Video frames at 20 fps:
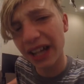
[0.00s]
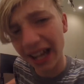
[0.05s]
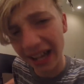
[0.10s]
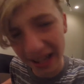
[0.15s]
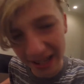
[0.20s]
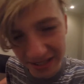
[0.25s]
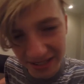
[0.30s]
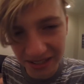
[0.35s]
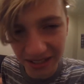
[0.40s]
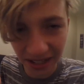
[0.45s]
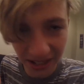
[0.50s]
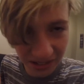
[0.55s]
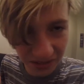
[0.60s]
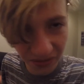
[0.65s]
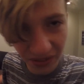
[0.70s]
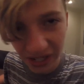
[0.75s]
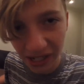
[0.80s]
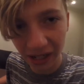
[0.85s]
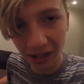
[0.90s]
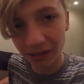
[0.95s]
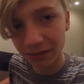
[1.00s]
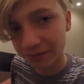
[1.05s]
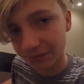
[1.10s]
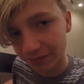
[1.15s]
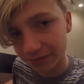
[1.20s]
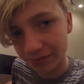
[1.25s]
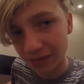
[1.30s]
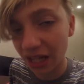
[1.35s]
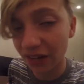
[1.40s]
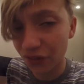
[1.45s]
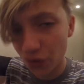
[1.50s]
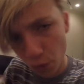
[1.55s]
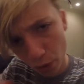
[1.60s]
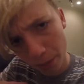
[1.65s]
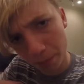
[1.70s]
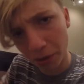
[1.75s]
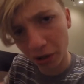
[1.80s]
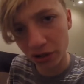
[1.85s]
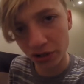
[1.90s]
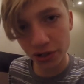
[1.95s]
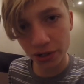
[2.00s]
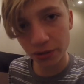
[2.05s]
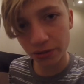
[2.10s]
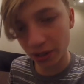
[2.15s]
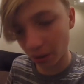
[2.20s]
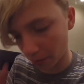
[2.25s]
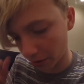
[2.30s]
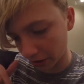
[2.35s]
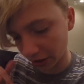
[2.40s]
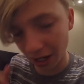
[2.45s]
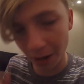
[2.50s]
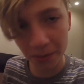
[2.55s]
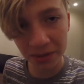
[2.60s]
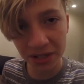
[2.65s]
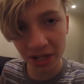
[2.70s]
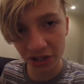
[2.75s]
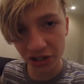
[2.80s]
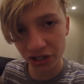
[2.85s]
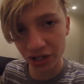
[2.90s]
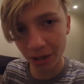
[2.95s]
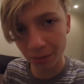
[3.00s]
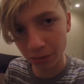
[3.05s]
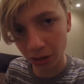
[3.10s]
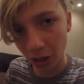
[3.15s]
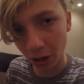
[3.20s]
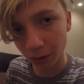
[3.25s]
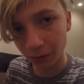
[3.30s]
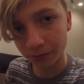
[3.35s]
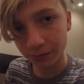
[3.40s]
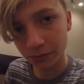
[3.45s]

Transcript: guys in the next video. And if you want part two, tell me in the comment section down below.